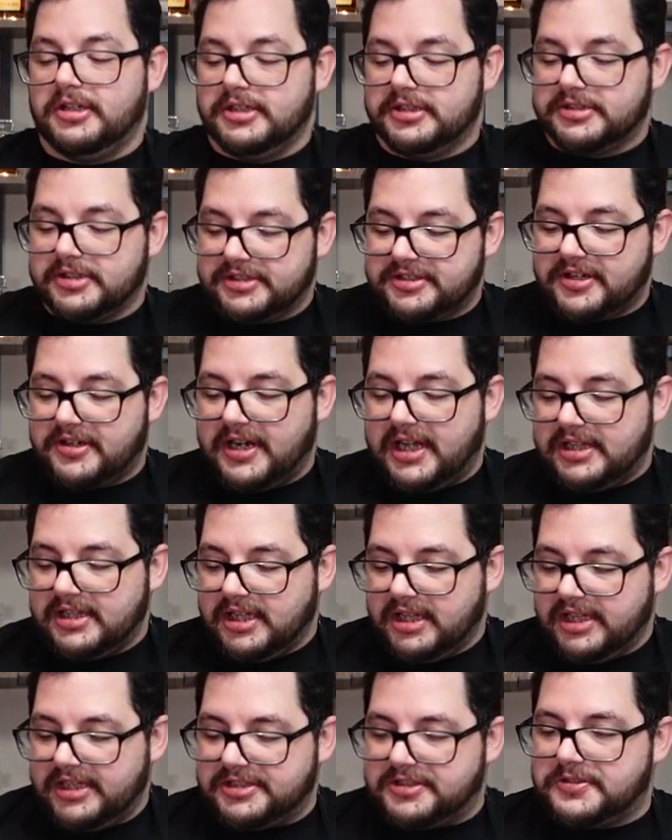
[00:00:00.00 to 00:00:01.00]
So let's go down
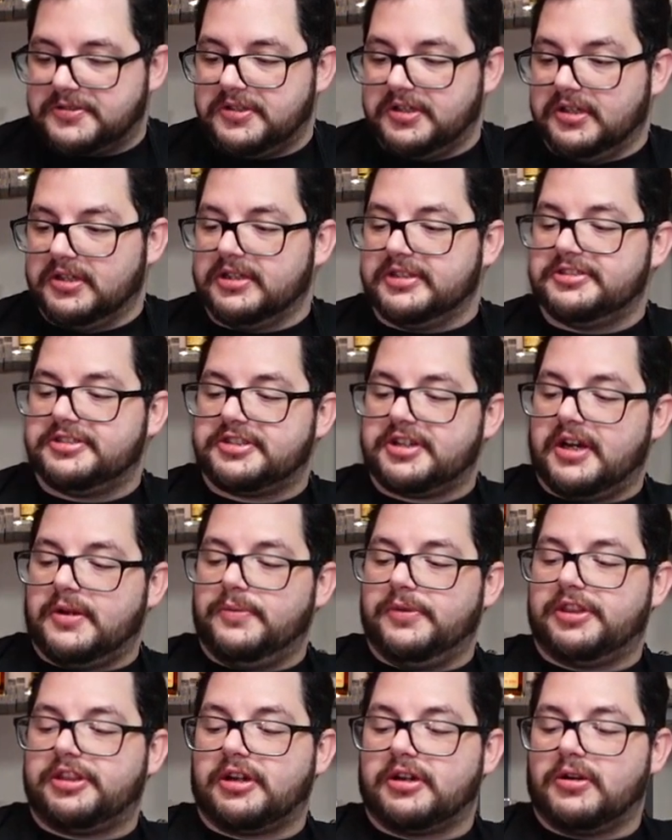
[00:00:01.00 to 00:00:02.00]
the list. Let's start
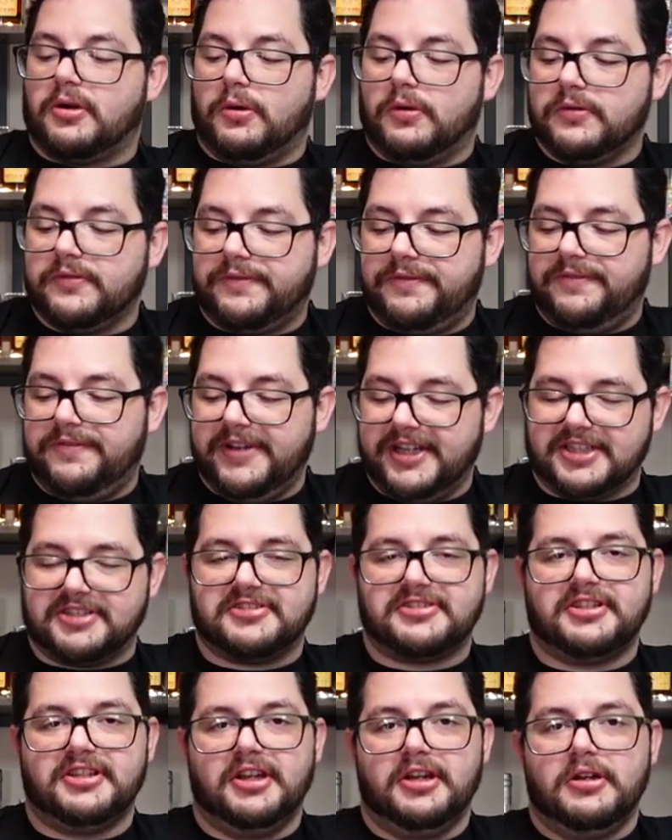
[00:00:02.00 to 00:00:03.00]
with our Old
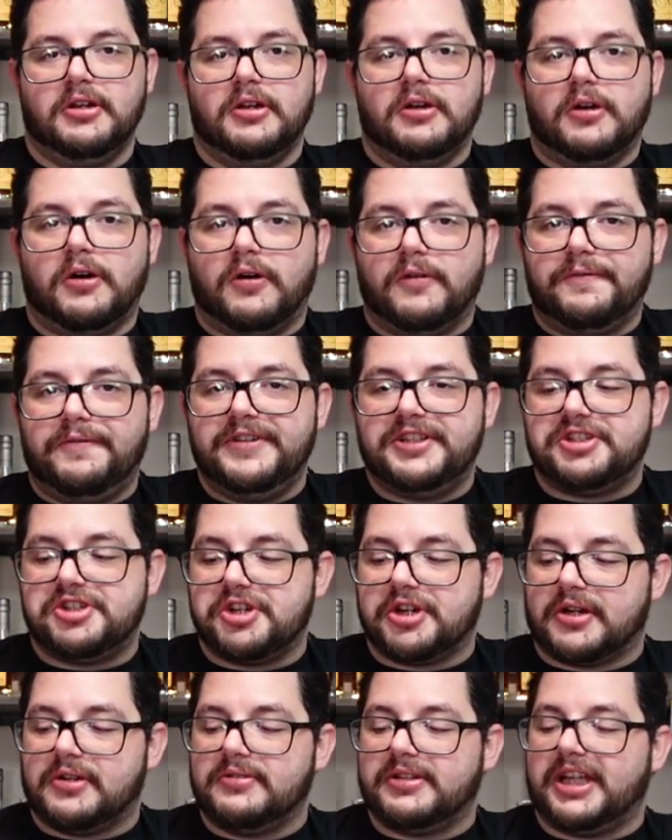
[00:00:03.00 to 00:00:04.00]
Fitz. Old
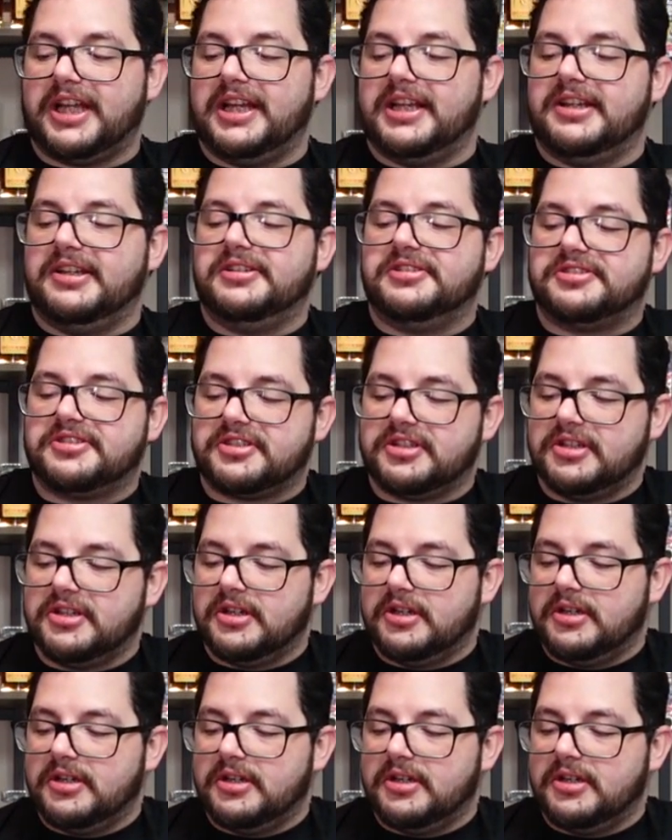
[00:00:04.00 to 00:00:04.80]
Fitzgerald is